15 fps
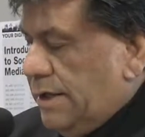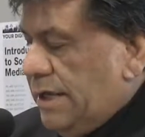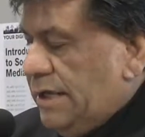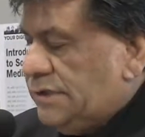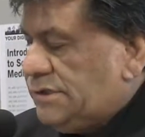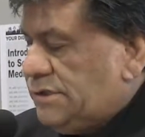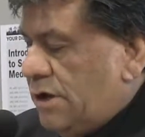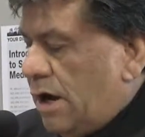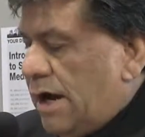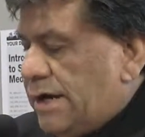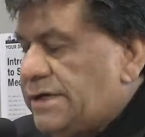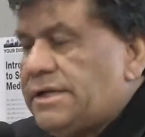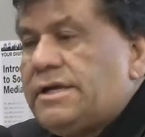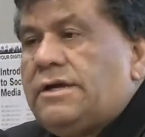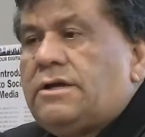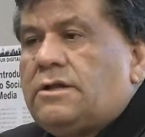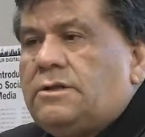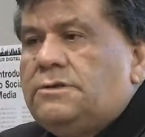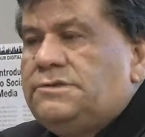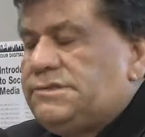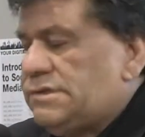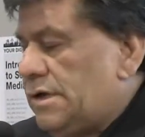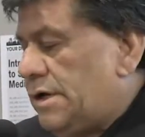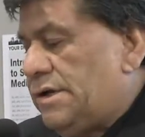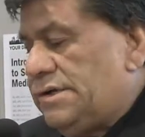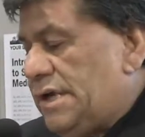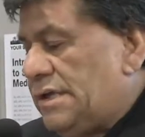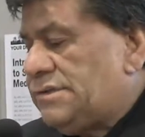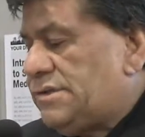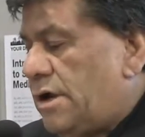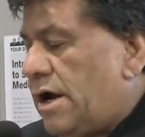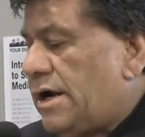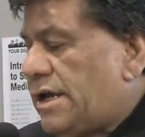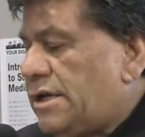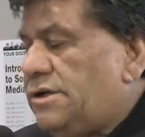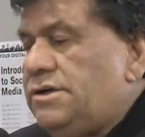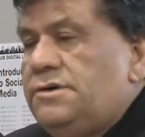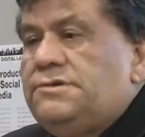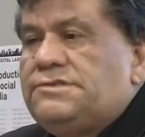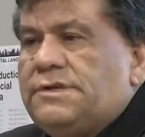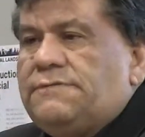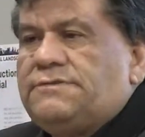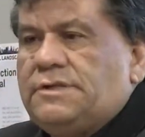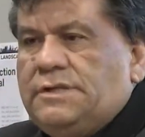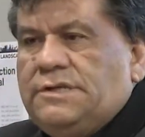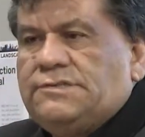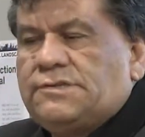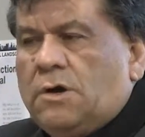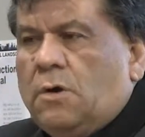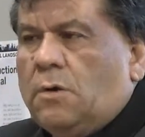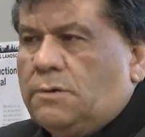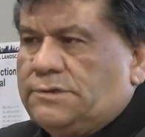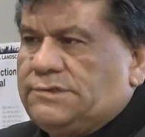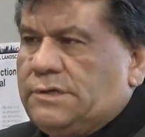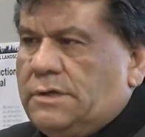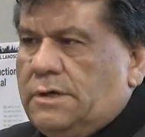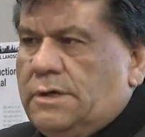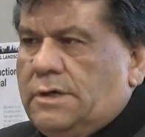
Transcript: is not conducive to these goals.